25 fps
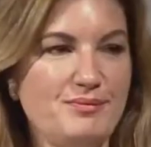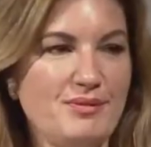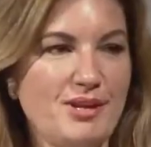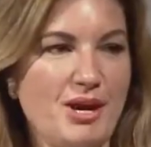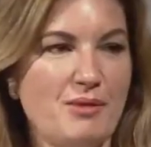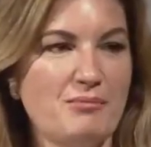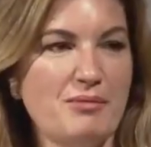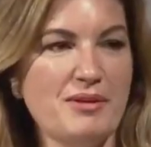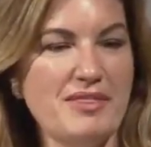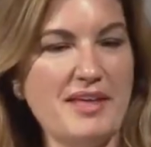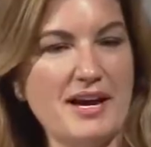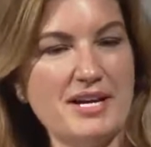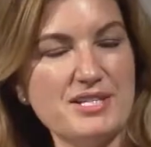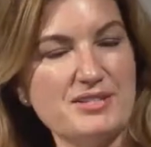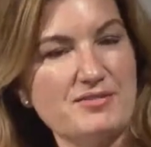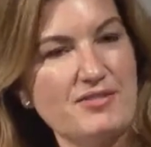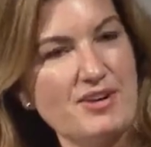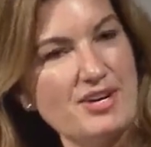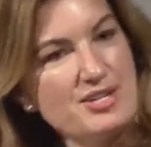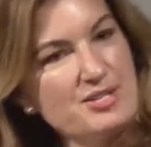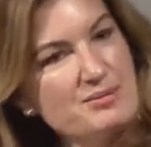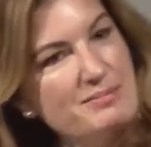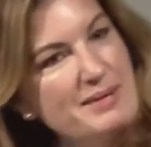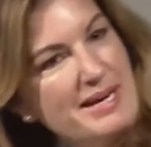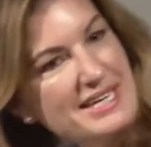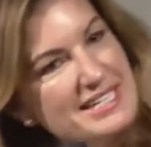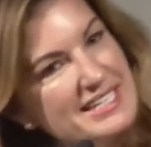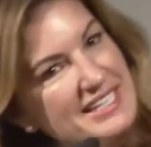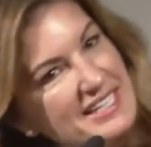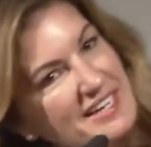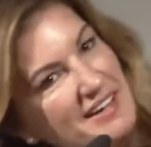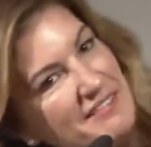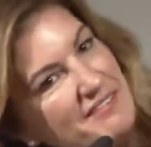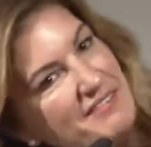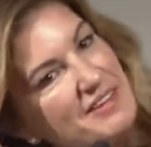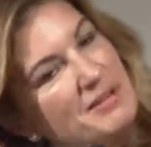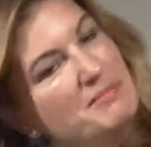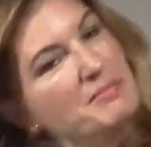And with that, it's very dramatic. I
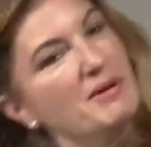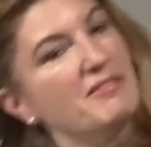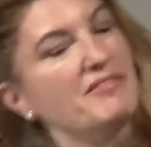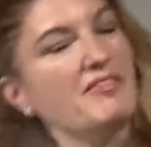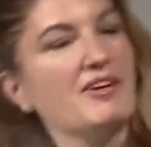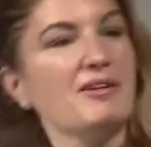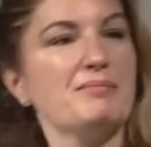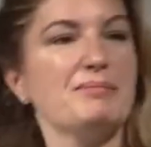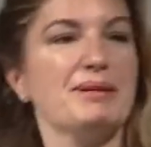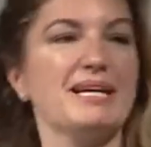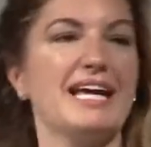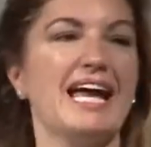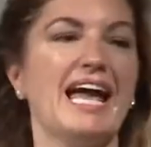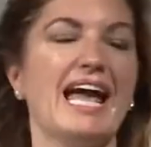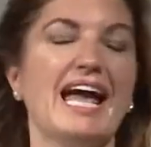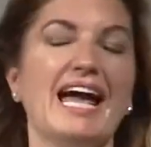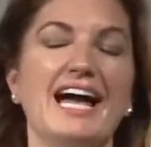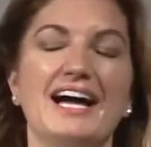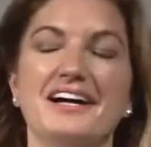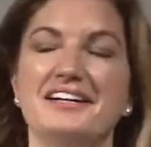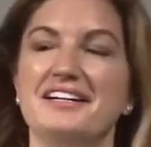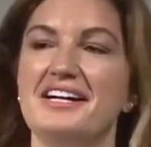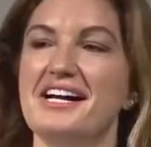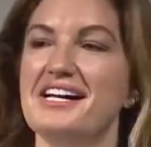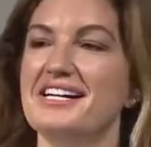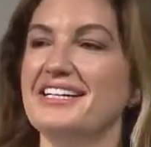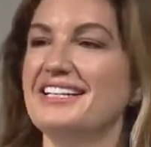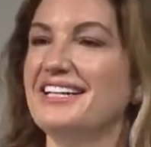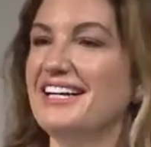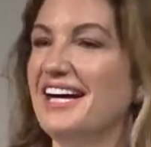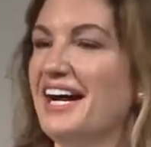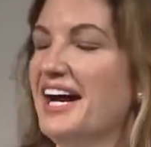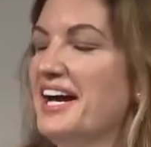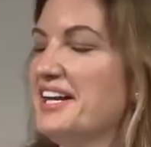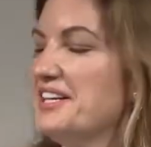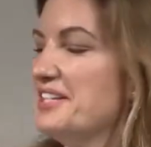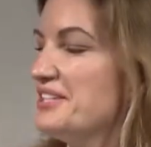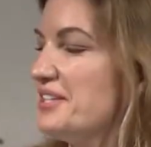flipped my very big hair.
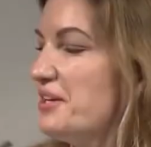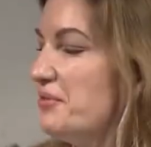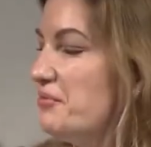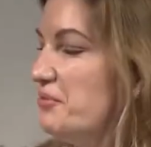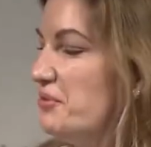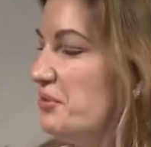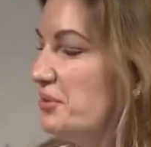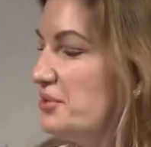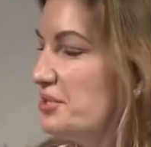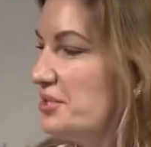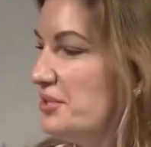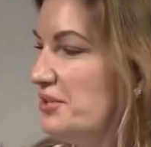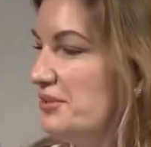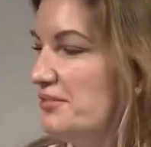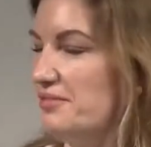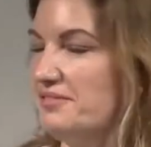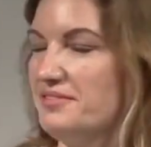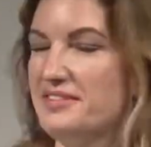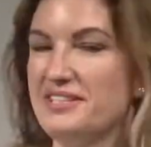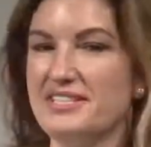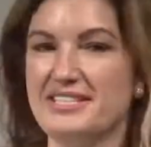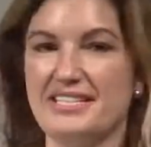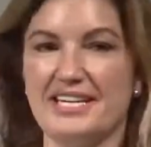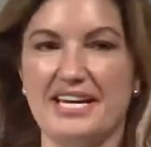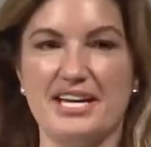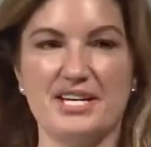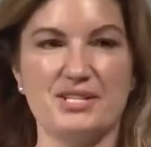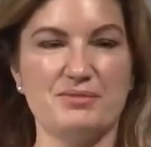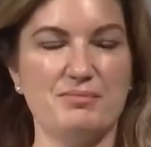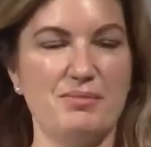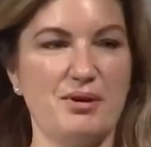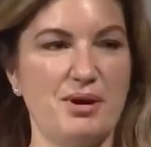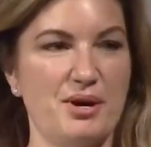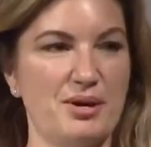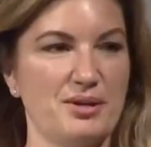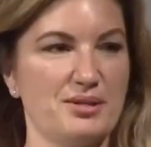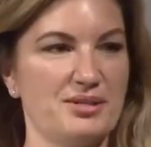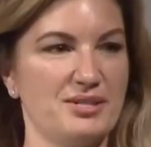And as I walked off the stage
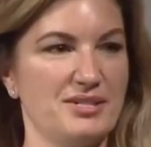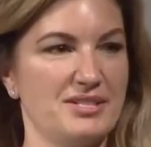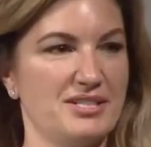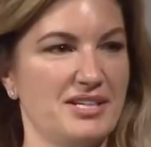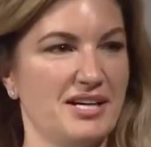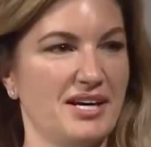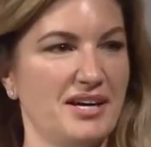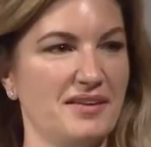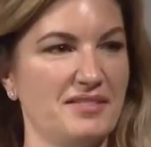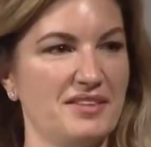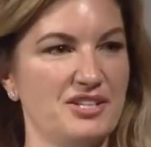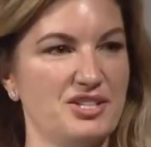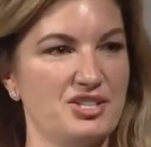past the